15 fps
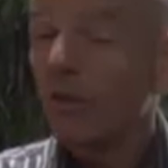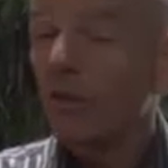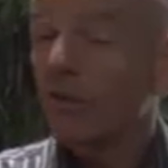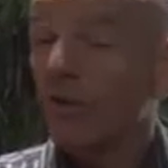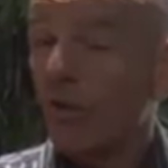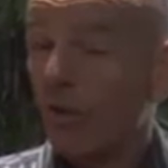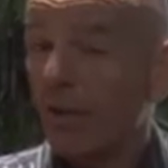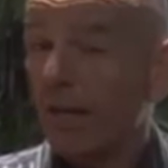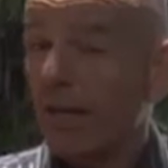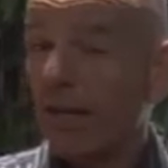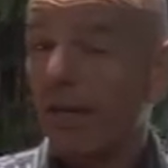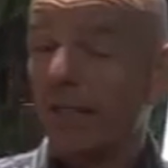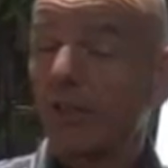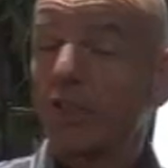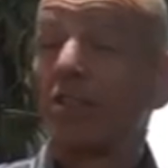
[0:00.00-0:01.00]
In the sauna,
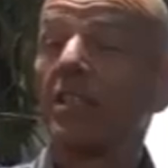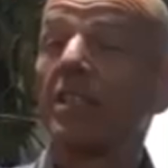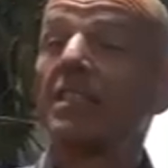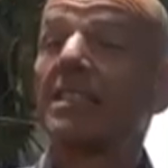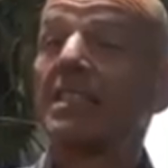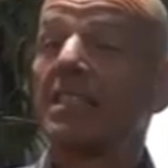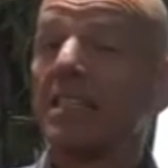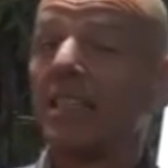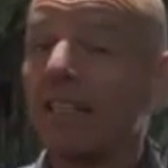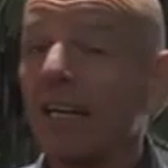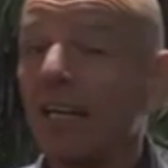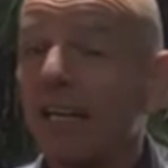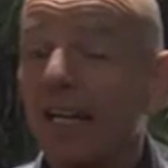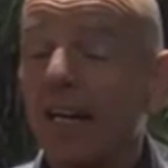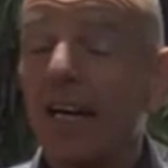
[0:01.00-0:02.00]
I just didn't sit.
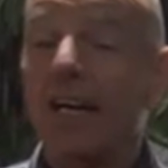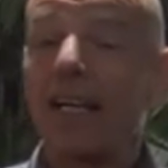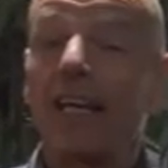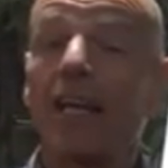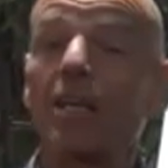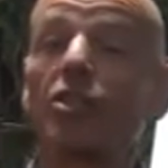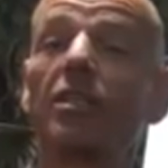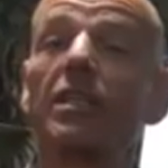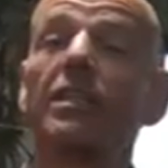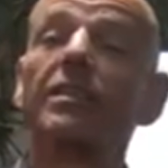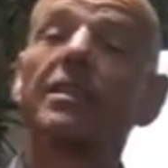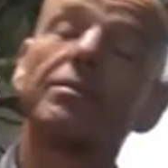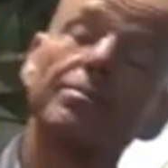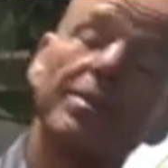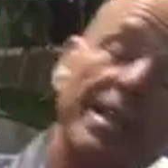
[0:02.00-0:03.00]
I actually
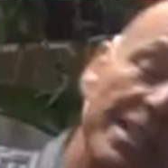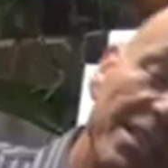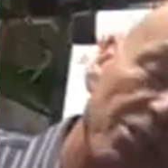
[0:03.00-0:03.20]
did my